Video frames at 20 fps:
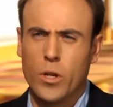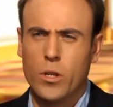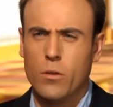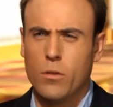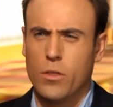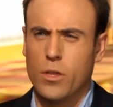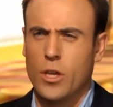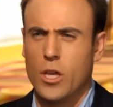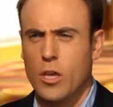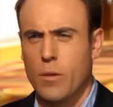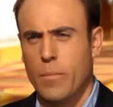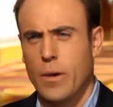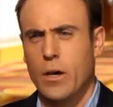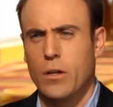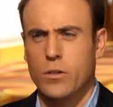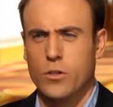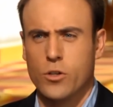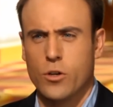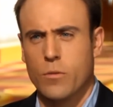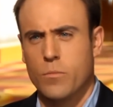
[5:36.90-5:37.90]
What are you thinking
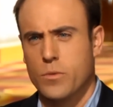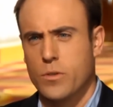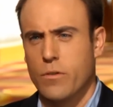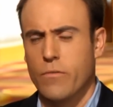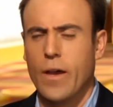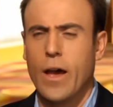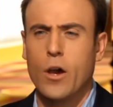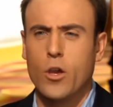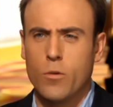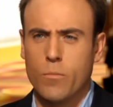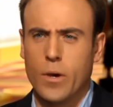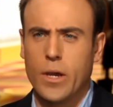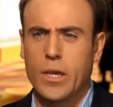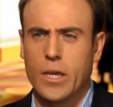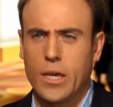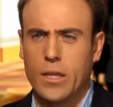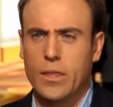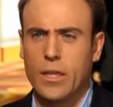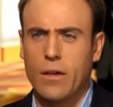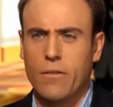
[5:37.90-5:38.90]
about in terms of how you might
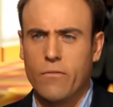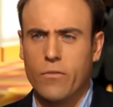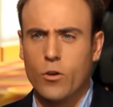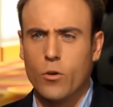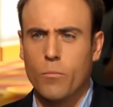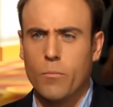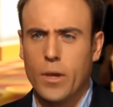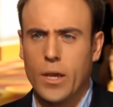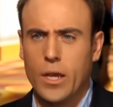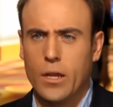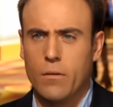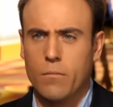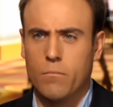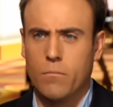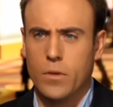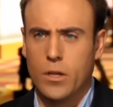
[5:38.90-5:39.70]
get that film made,